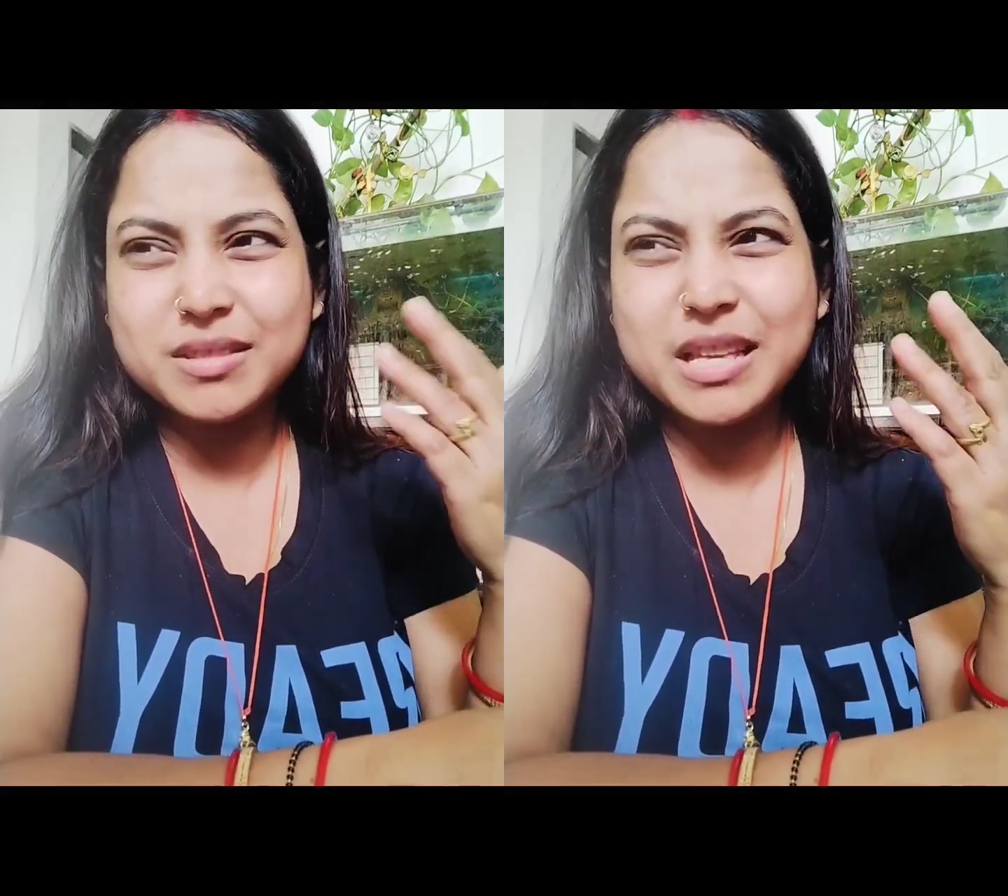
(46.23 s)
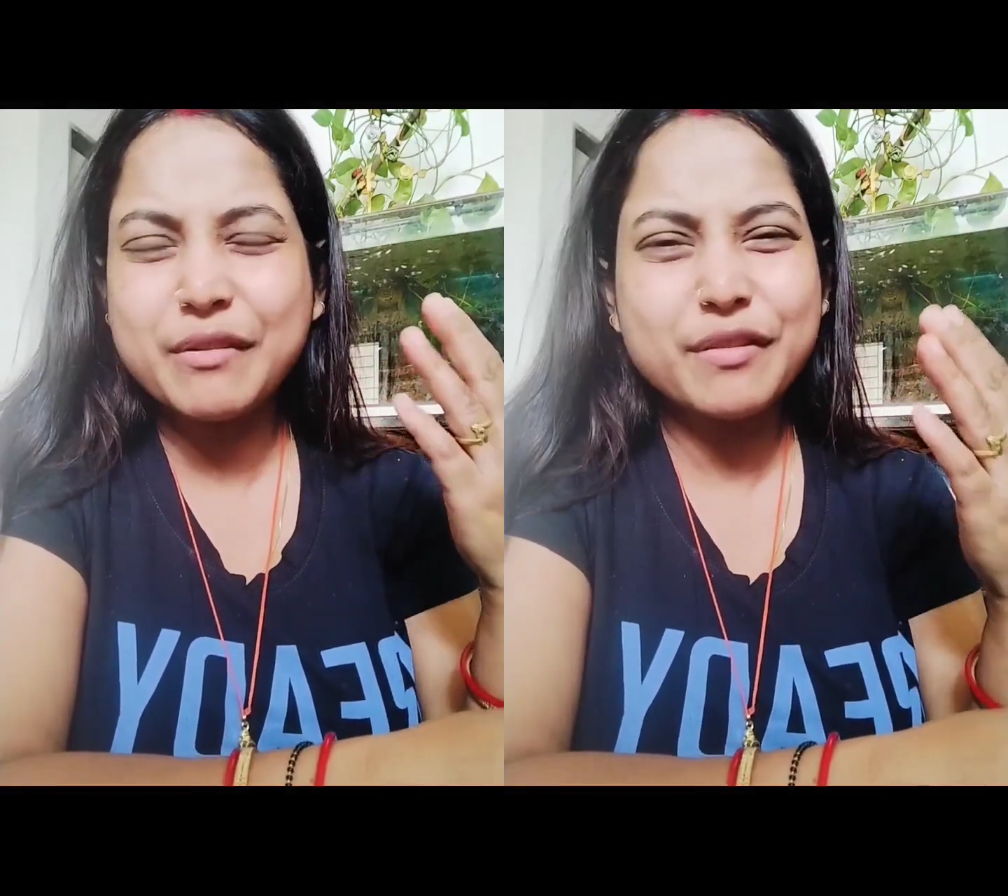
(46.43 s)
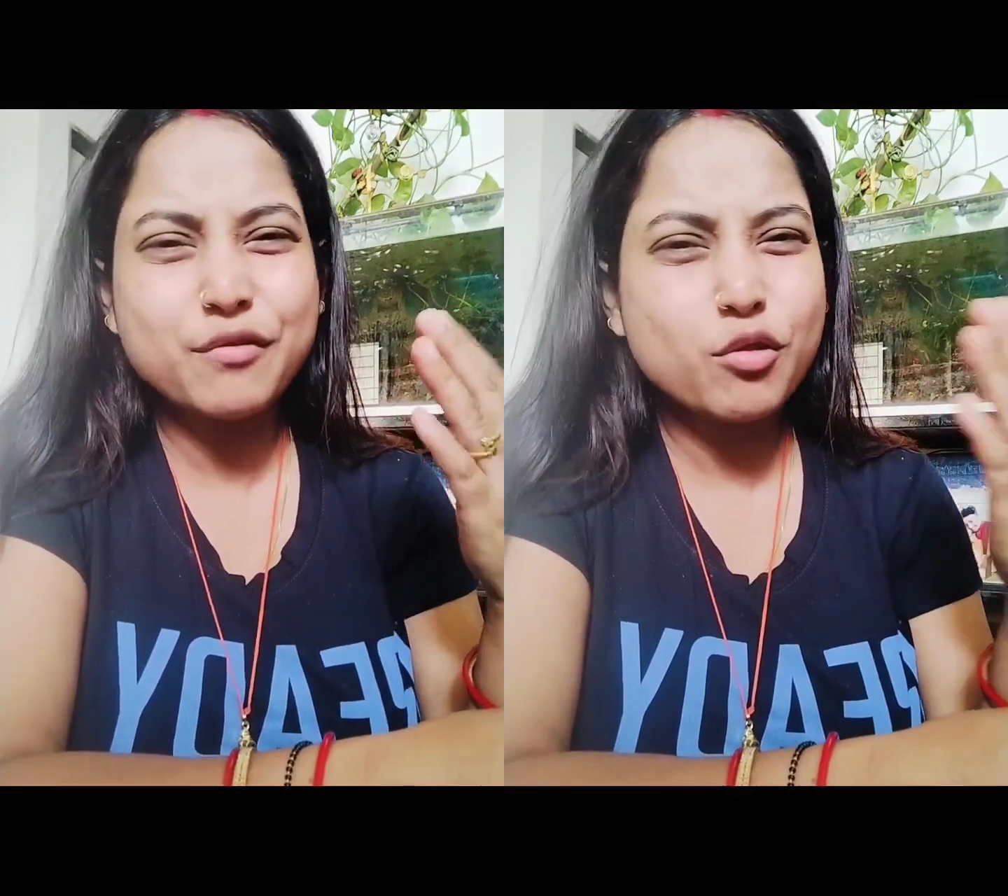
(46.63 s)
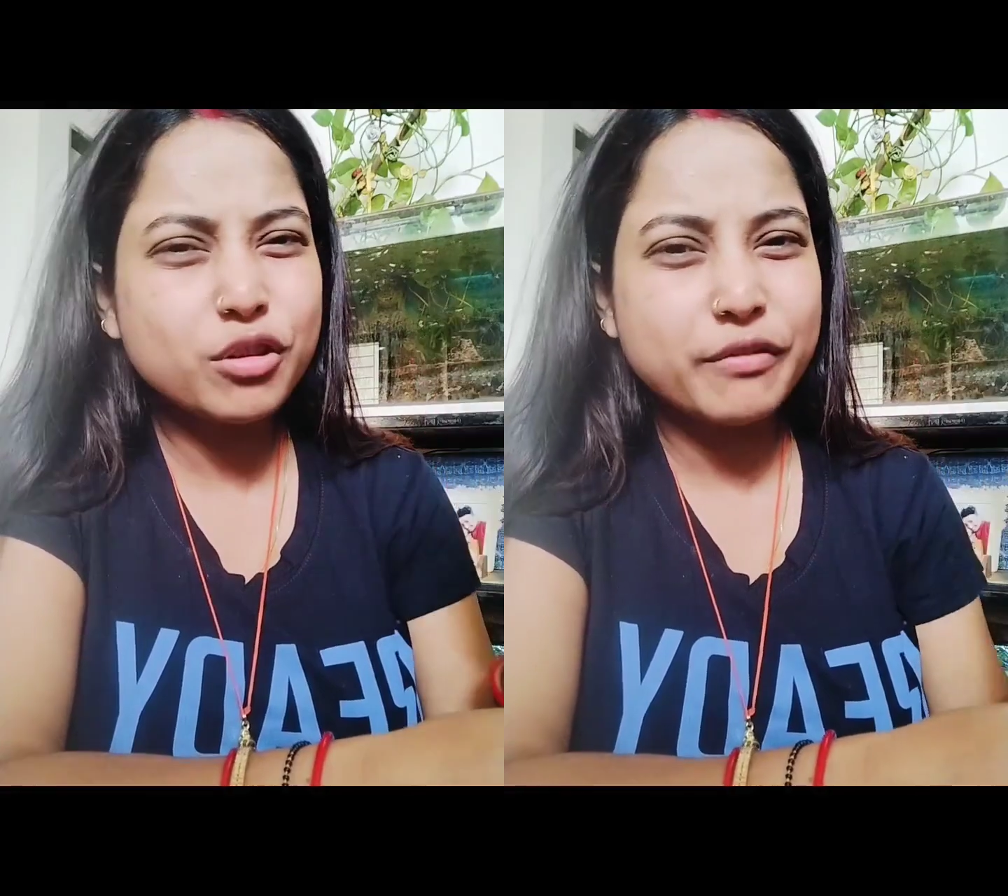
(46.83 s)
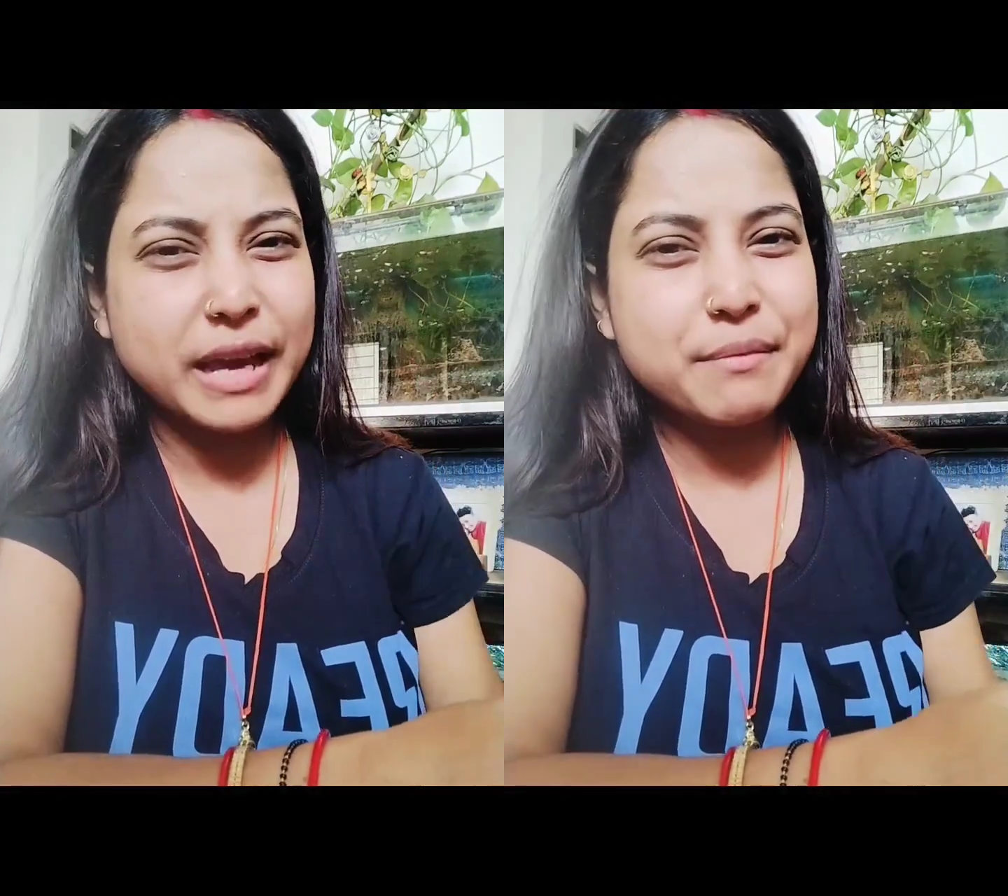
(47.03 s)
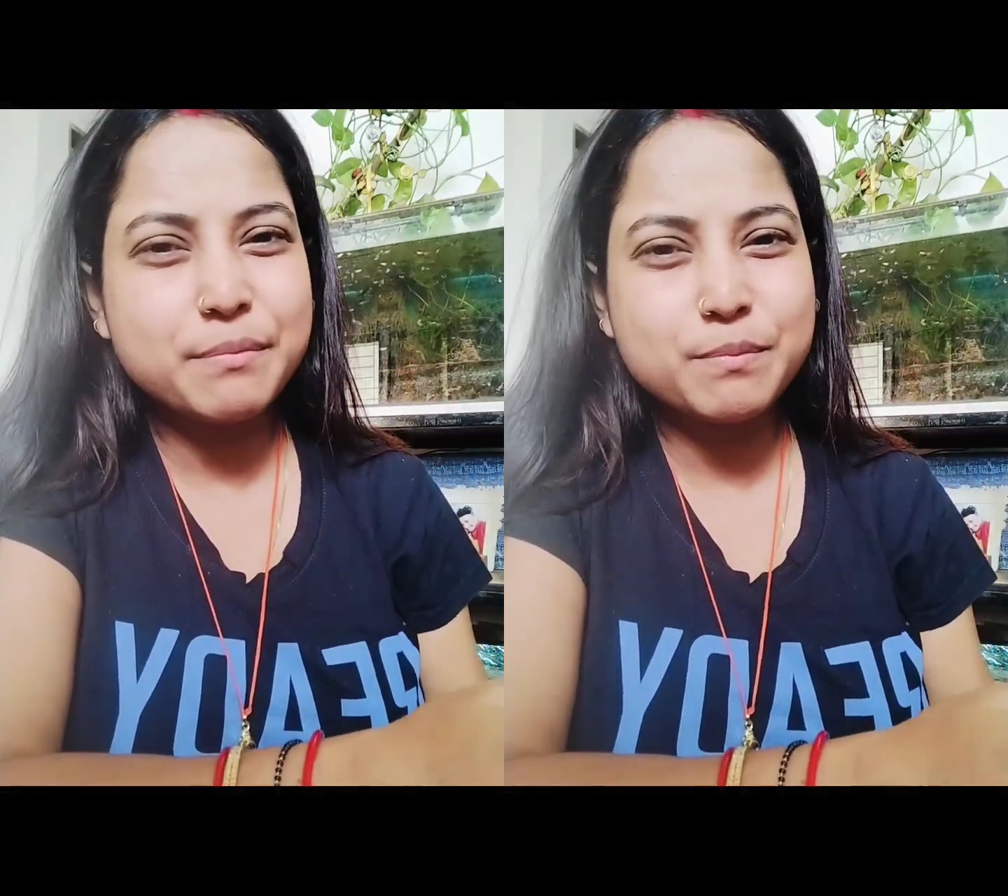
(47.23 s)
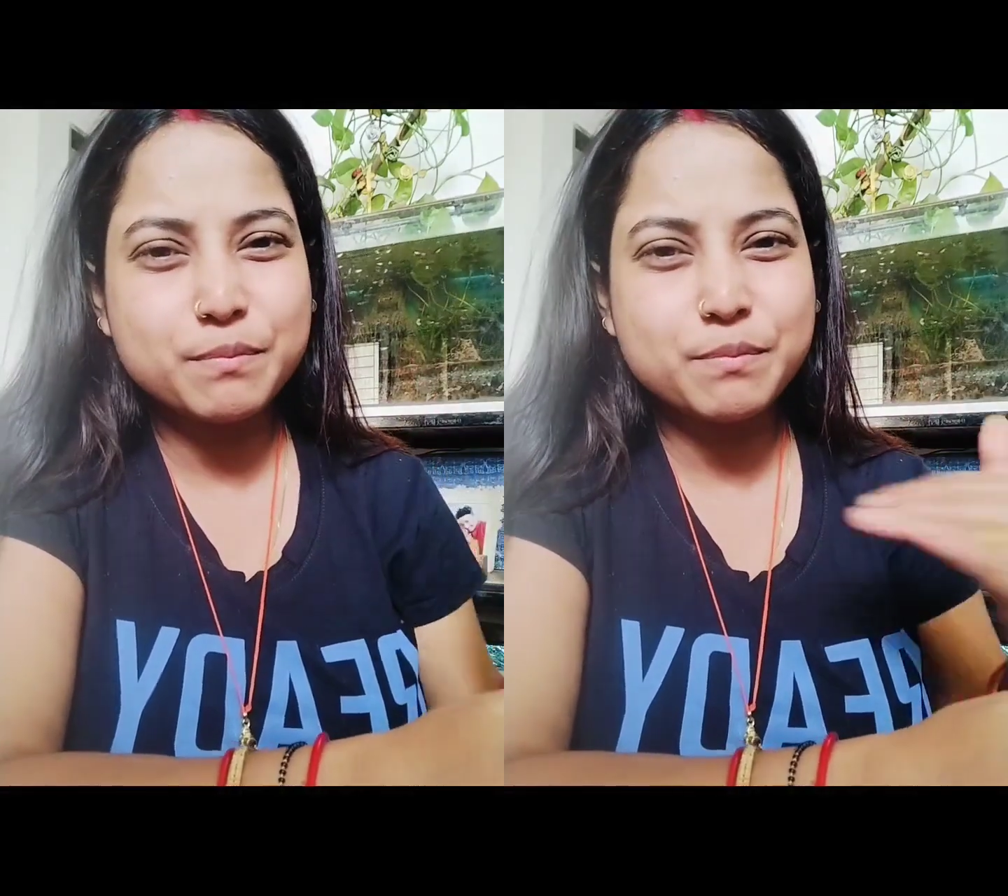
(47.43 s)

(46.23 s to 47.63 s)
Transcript: there were 4 to 5